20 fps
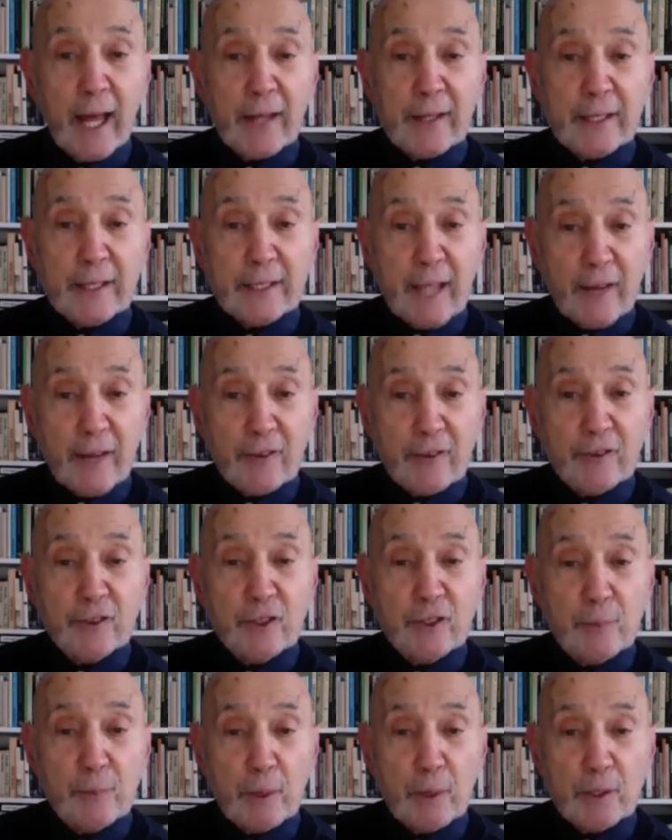that
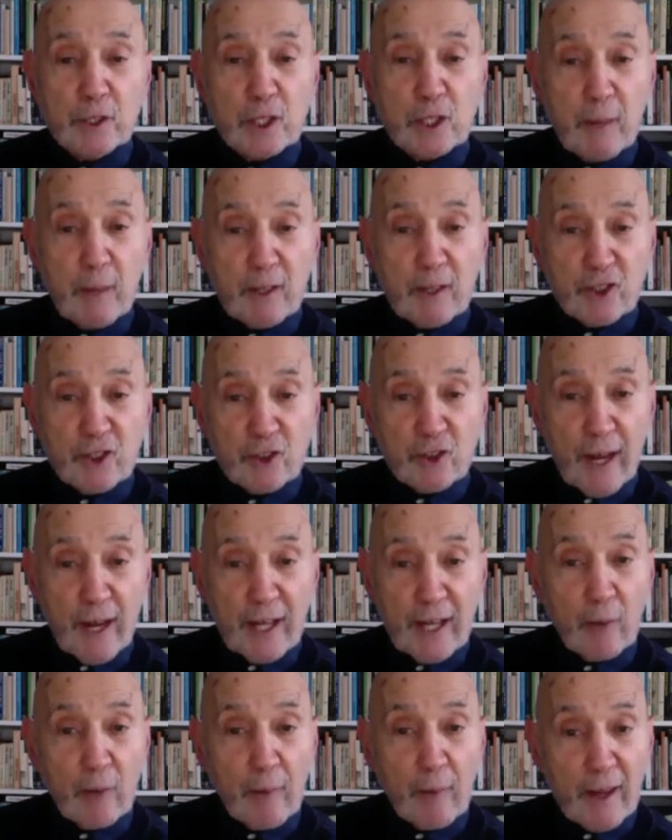doesn't put too much
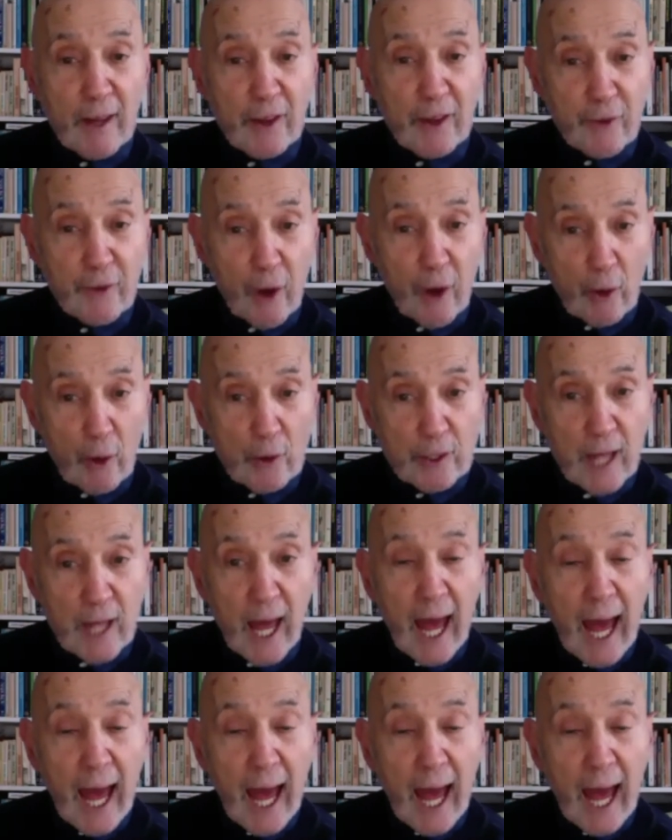strain on my throat.